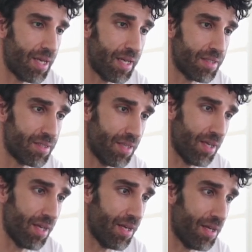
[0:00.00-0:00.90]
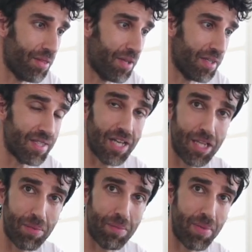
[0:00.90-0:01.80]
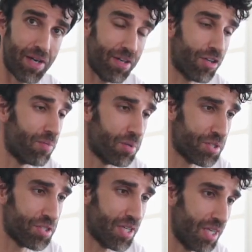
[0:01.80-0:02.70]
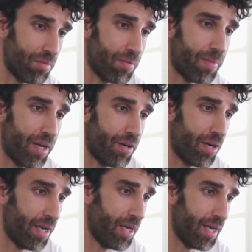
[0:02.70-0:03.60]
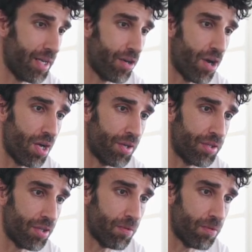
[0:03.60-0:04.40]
I see uh, things a little bit better, the composition a little bit better uh, later on on the